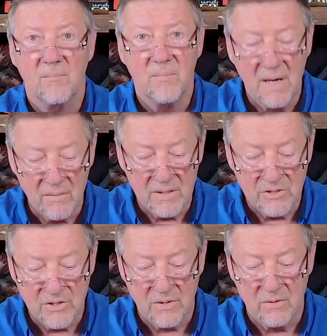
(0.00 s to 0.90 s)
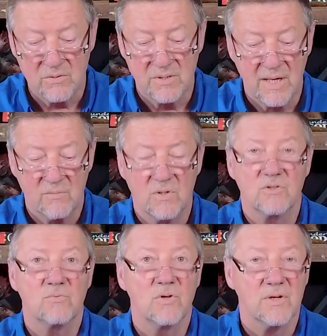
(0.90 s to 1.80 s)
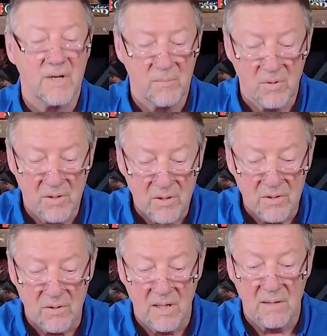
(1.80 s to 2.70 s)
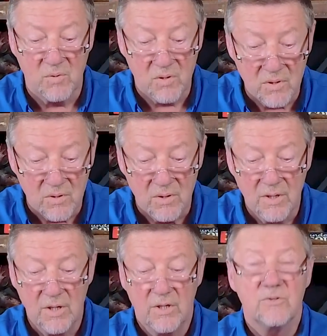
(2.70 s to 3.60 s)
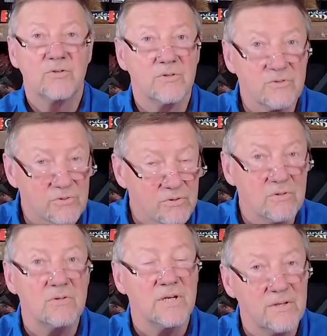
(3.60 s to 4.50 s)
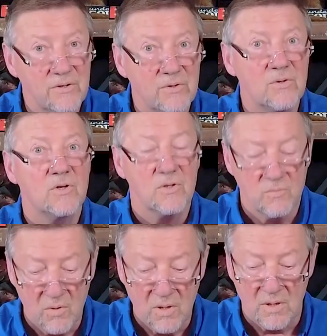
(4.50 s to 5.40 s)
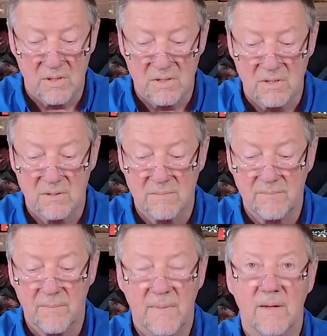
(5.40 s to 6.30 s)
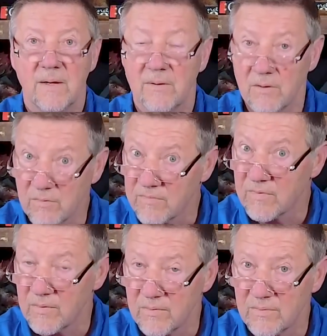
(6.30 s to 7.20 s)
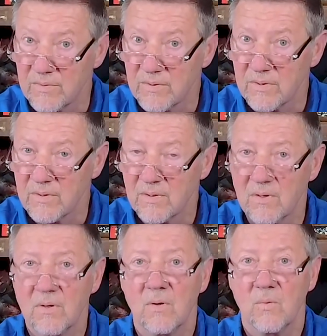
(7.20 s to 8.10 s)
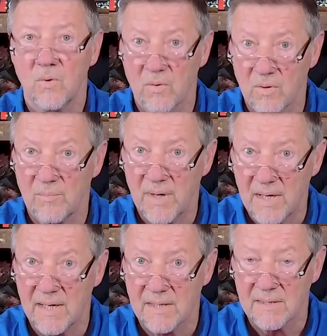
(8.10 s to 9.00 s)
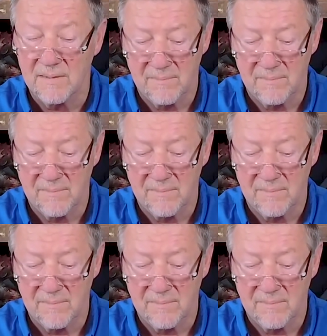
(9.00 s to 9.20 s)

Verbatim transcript: Mary chose that which will enable her, able her to truly do good works, and her fruit will remain.